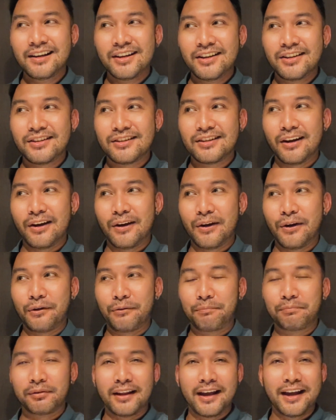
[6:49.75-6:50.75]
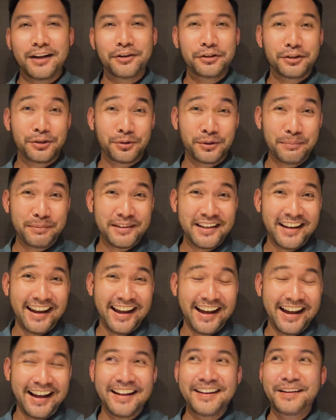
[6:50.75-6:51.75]
So plan your trips
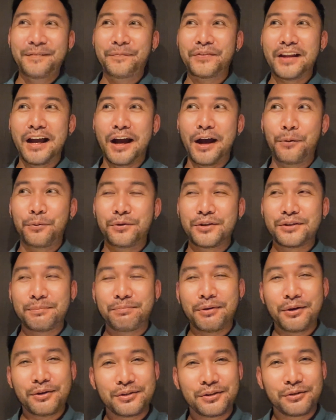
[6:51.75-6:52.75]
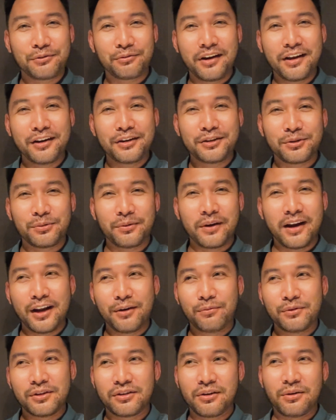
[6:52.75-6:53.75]
ahead. I was supposed to ride a
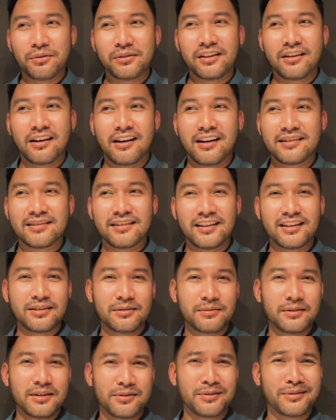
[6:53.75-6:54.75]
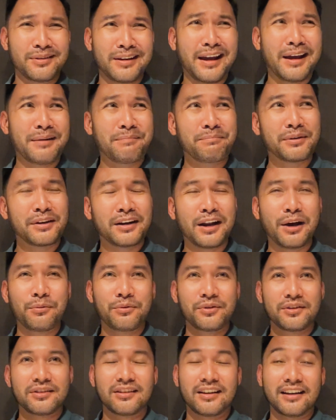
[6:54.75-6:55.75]
train, which only cost like 200 yen, but I
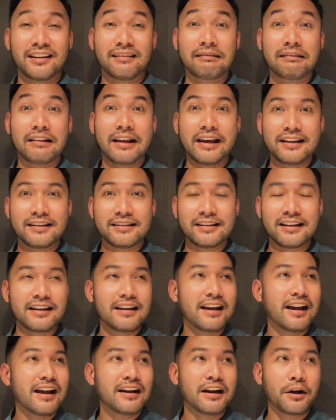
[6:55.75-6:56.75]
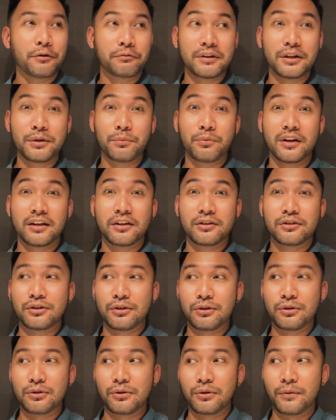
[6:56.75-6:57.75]
was like lazy and I really wanted
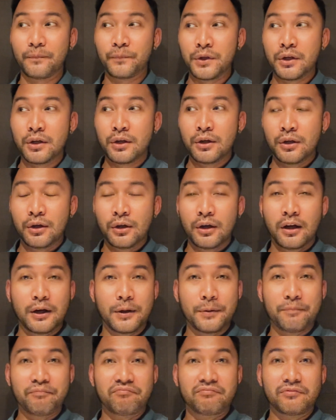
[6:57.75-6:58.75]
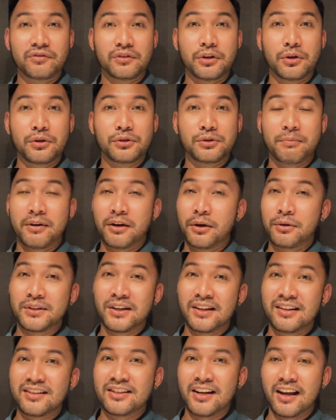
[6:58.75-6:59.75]
to go to my
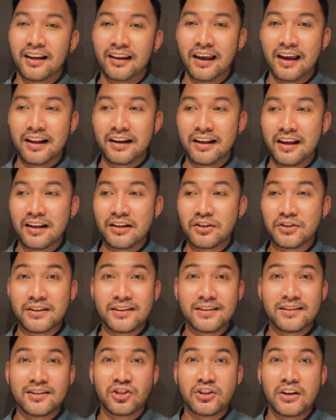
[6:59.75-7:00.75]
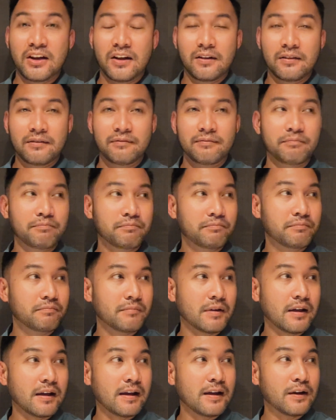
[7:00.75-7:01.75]
hotel and check in and just chill.
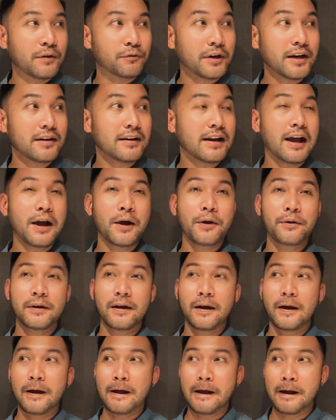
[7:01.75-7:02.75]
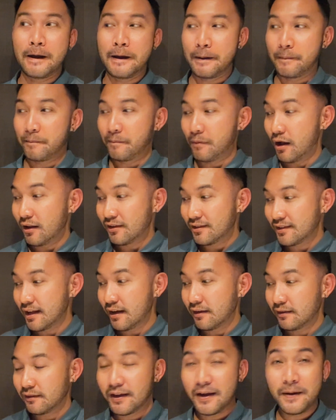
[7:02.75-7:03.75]
And right now, I'm all
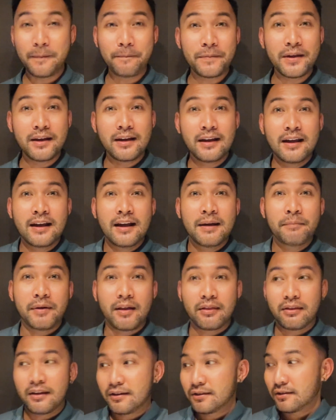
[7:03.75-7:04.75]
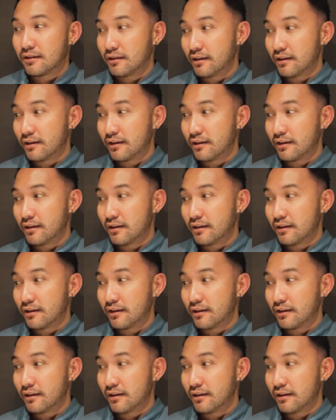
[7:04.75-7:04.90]
settled in. My things are